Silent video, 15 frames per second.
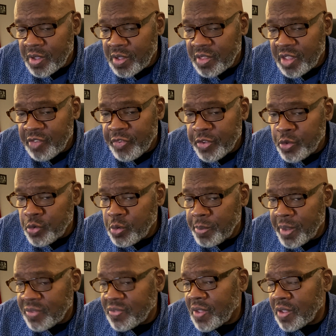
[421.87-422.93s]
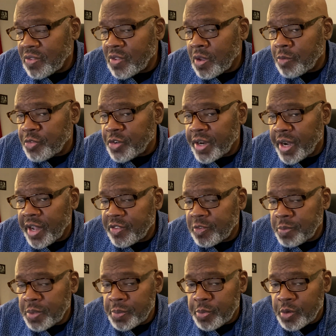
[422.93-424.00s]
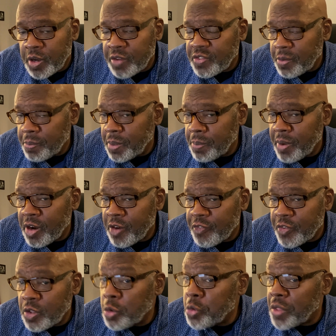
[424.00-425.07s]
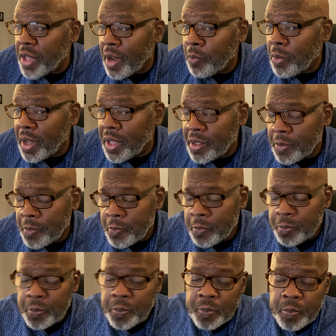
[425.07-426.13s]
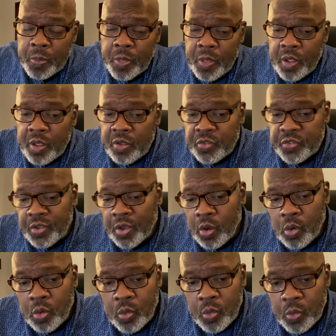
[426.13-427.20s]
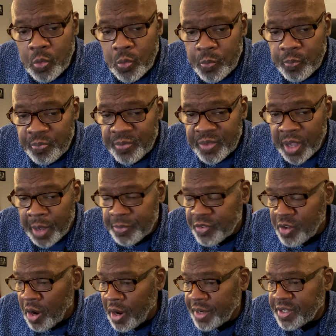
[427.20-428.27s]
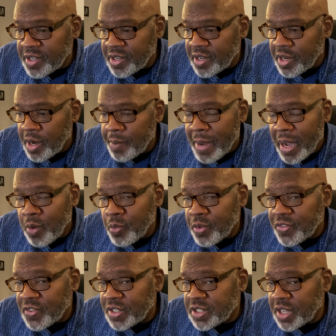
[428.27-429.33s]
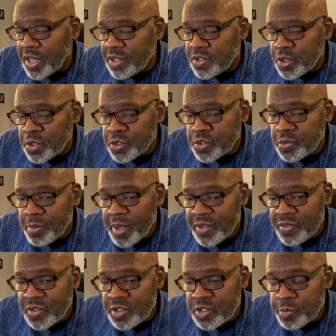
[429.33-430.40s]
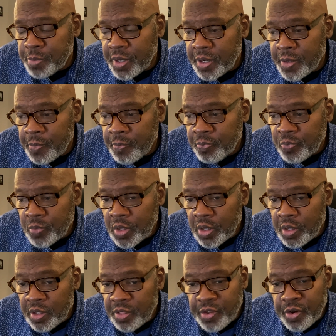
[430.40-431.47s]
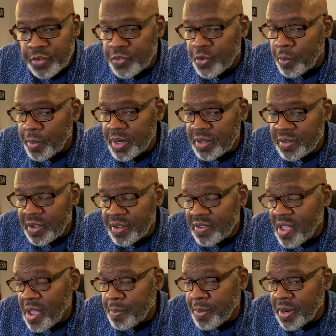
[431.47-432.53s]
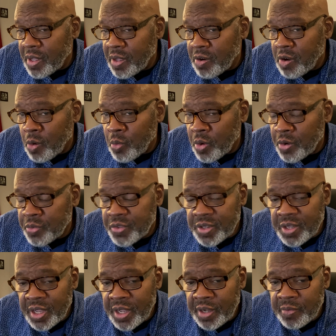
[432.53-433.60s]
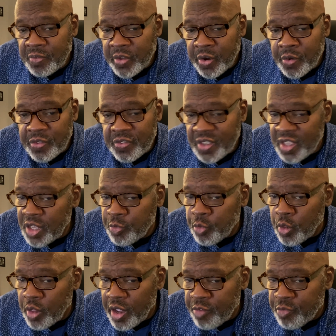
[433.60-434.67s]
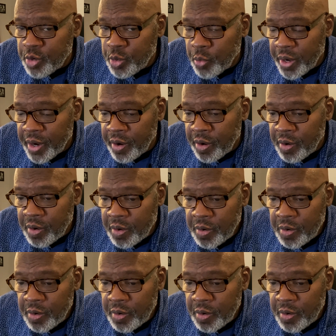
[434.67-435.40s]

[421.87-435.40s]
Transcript: than for you to mess things up for God's people, because it'd be better for you that way. So I'm sorry to come out with such a terse message, but there are so many things happening in our world today. There is evil everywhere.